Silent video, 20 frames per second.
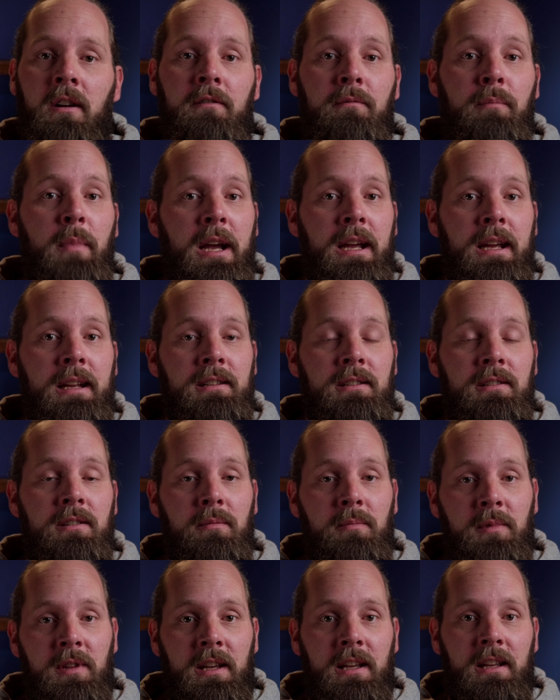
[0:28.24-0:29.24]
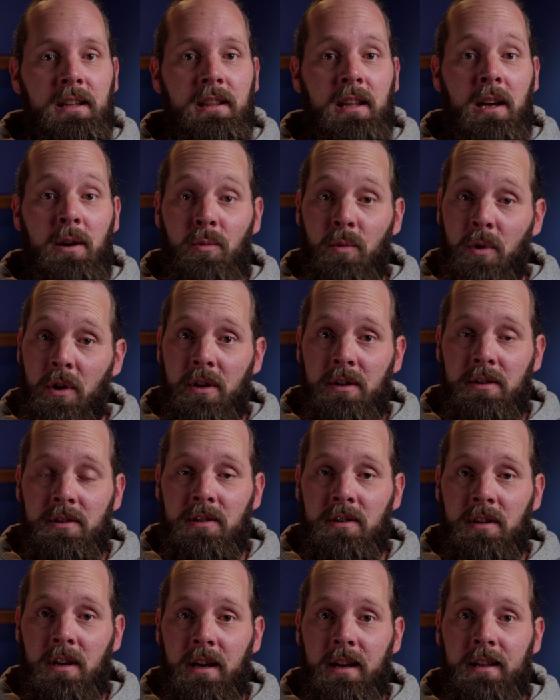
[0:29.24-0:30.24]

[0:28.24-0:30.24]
I've made something that works